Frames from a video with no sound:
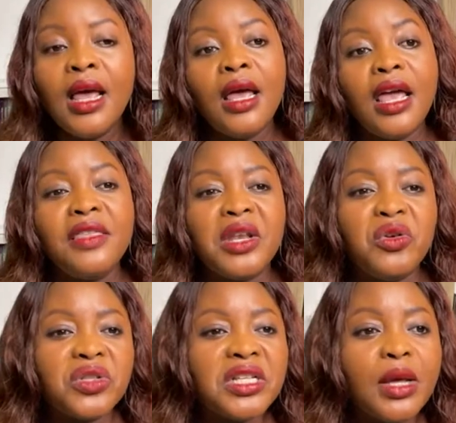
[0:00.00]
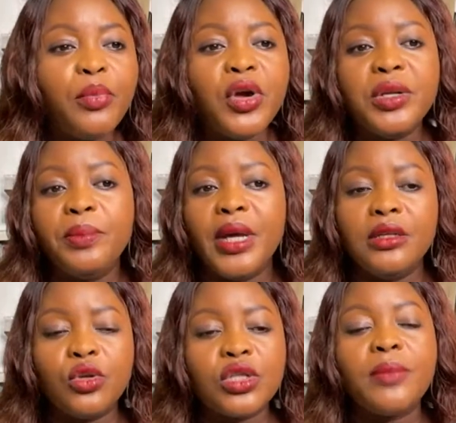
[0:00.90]
either doctor's
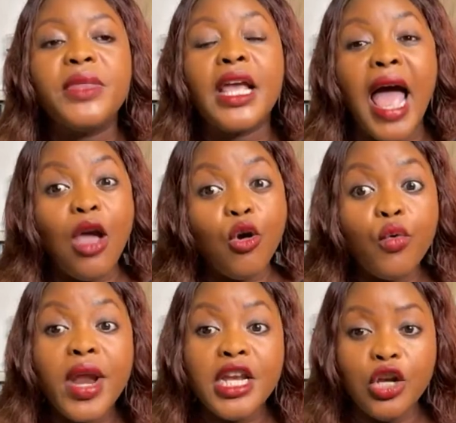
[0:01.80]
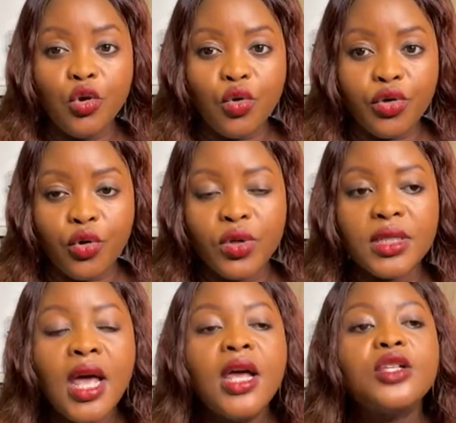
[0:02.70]
appointments or something, I already know those.
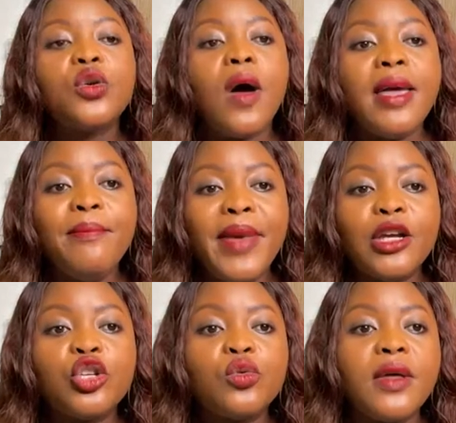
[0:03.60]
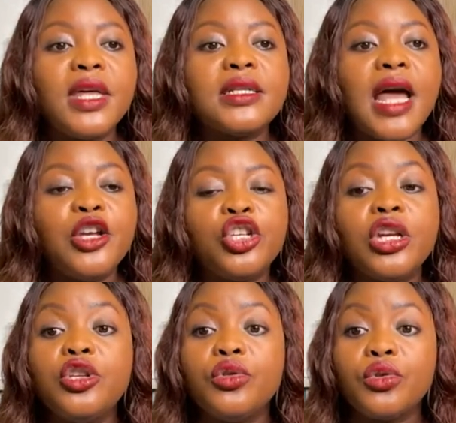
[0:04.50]
So I make sure that I
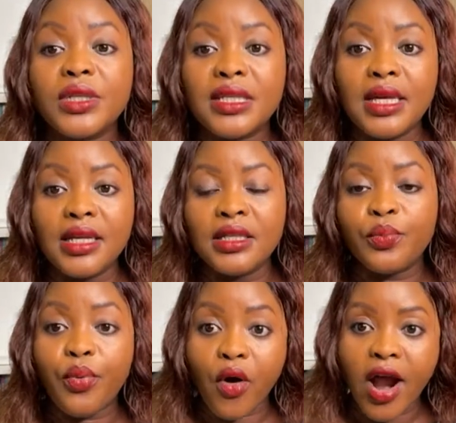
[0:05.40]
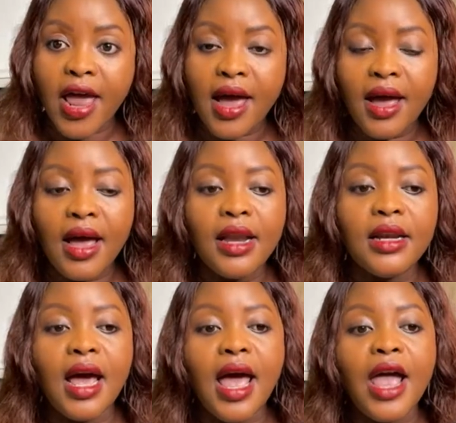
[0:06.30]
schedule those things prior, and
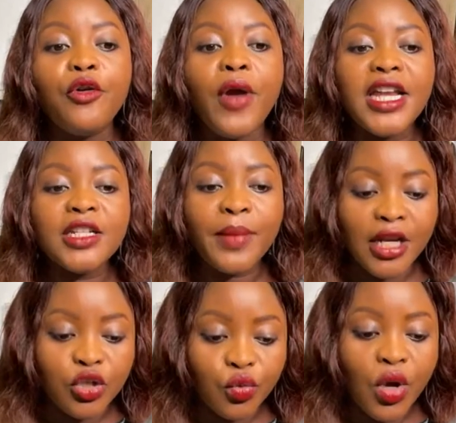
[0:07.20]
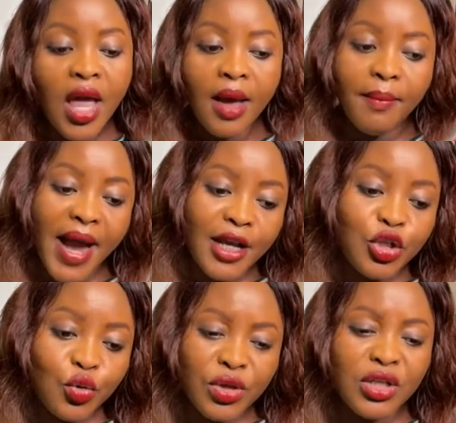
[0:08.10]
I write my
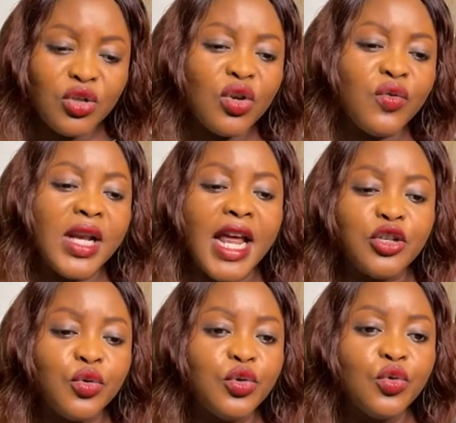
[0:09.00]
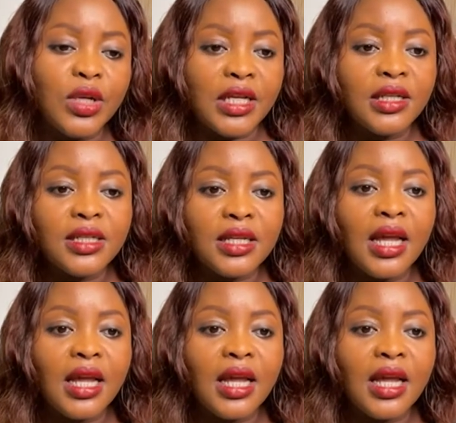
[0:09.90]
it's not really a to-do list.